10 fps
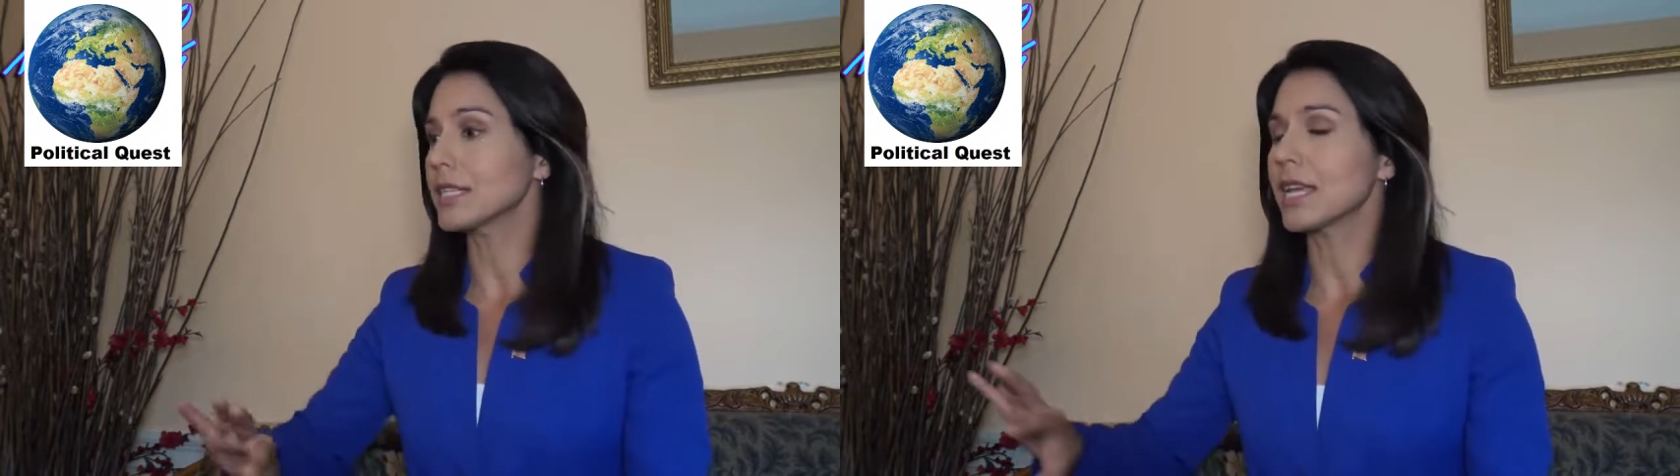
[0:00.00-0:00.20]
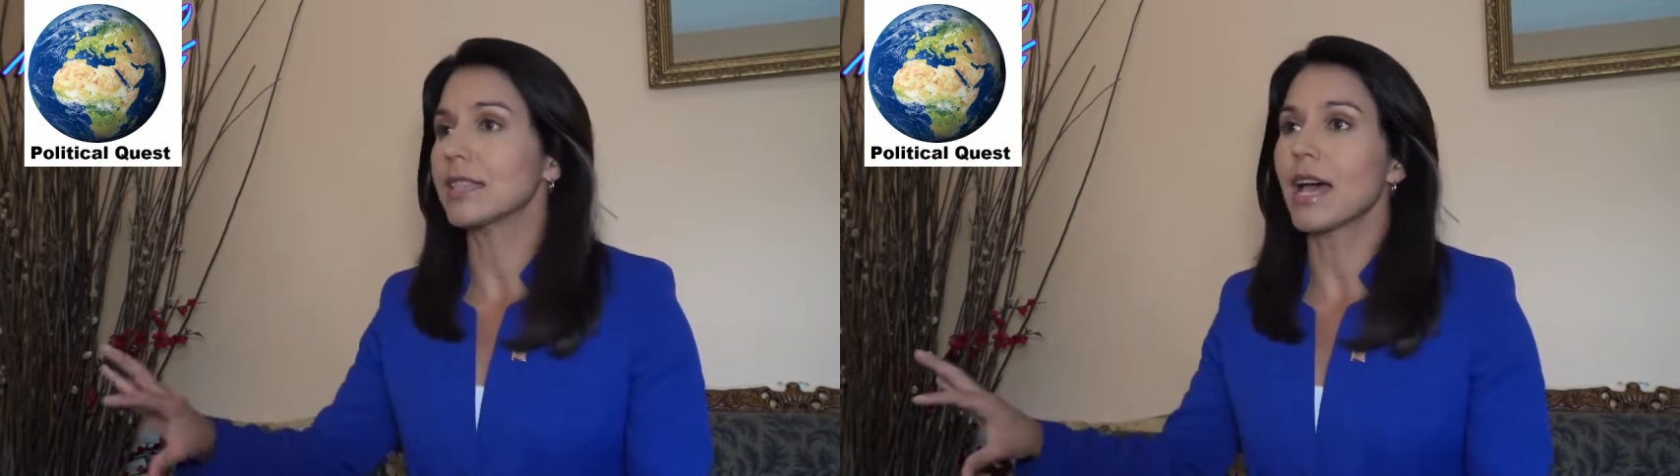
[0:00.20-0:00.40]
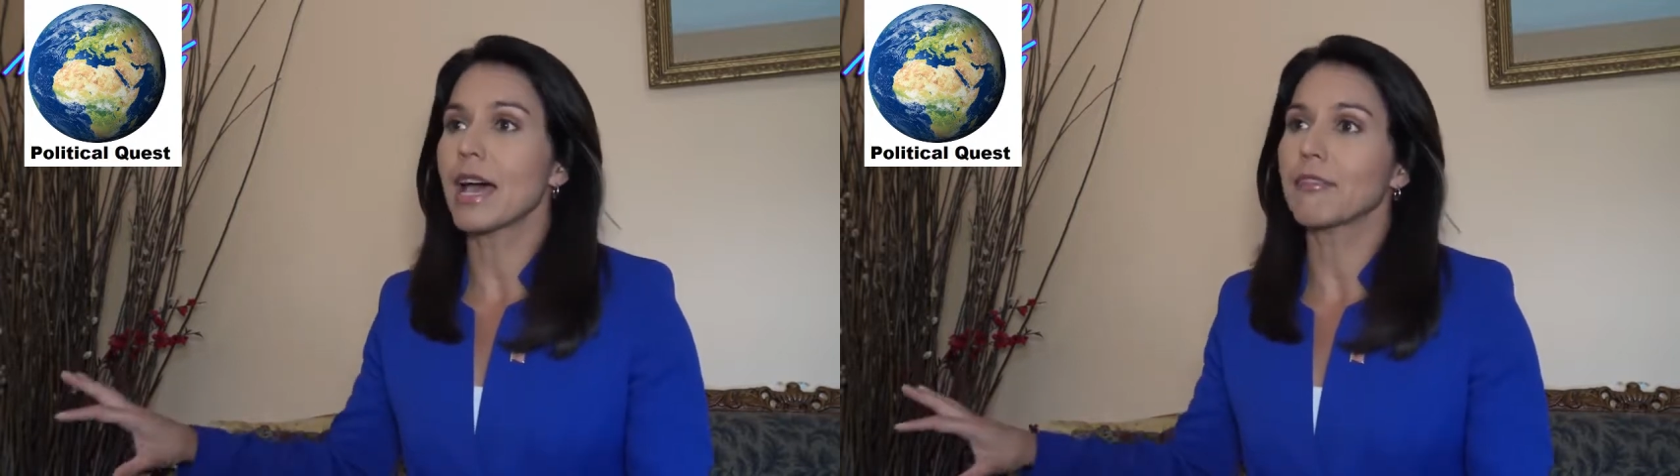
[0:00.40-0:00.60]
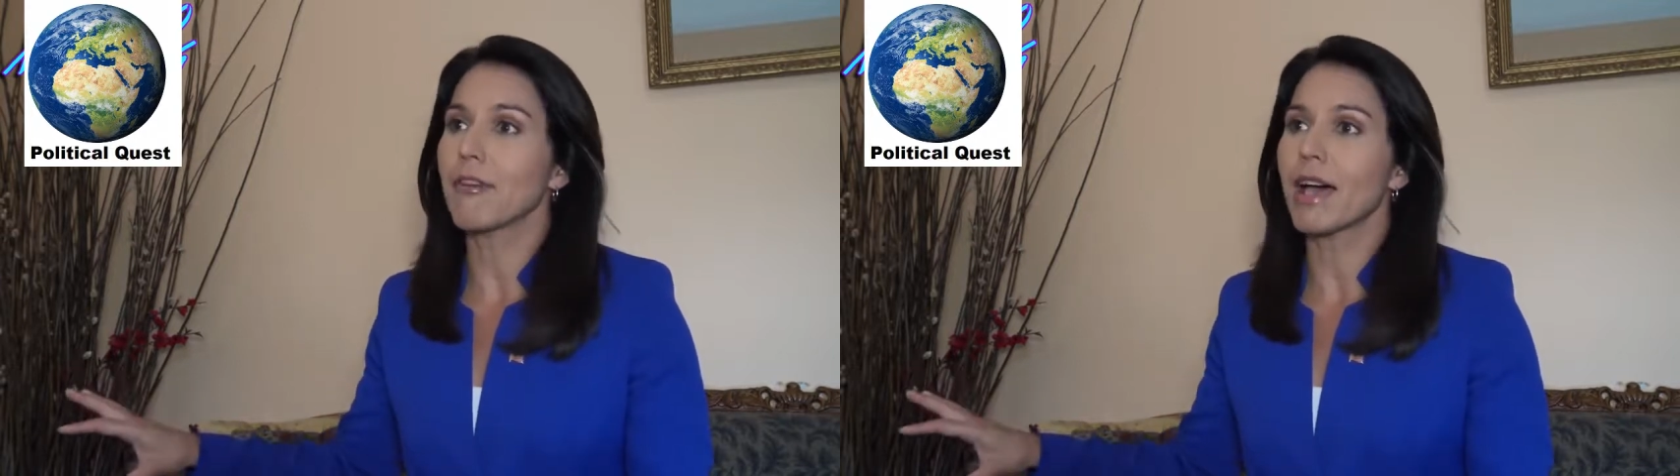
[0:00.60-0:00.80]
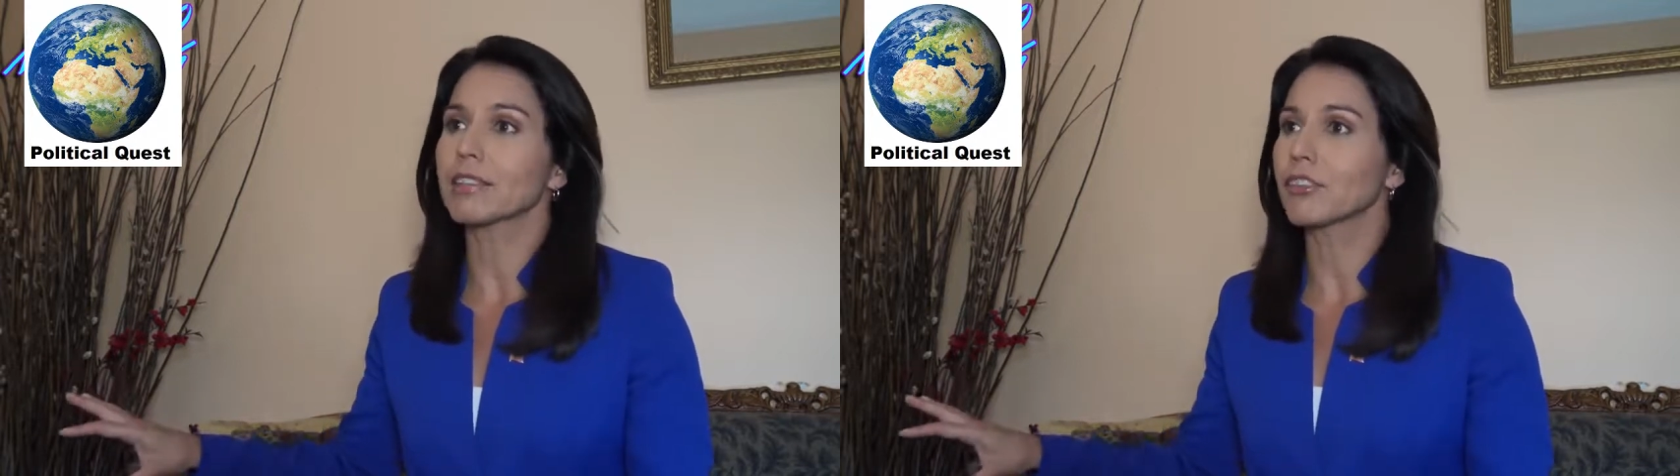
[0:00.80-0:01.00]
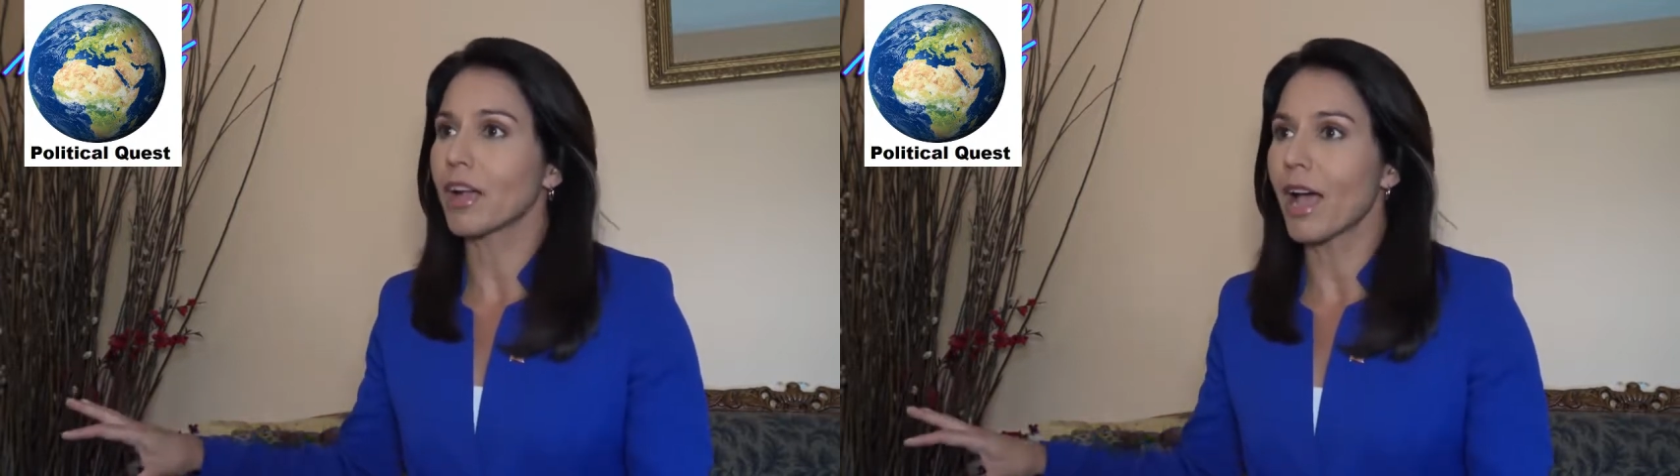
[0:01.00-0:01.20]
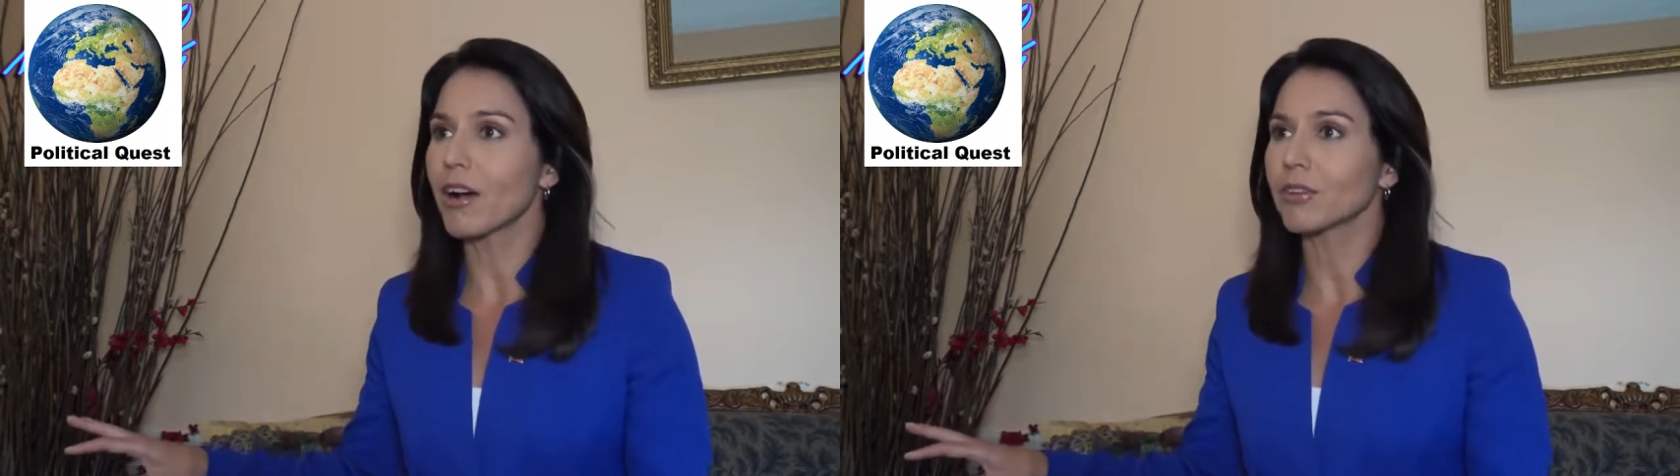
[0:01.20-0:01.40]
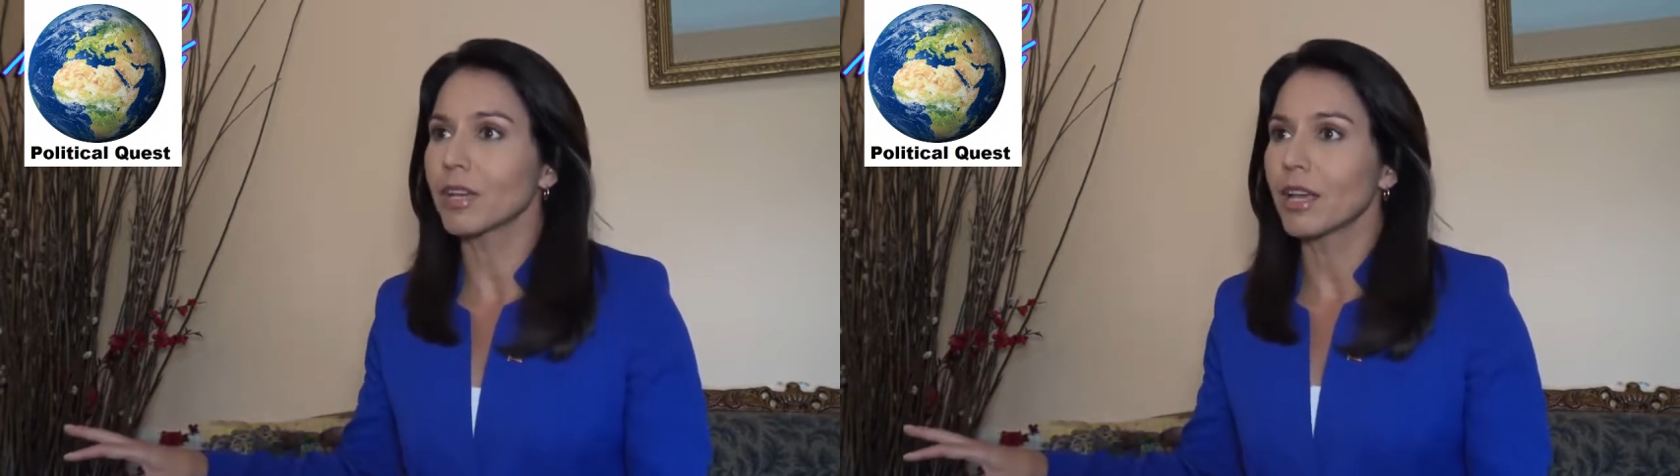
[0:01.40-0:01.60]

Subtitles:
Take that factor out.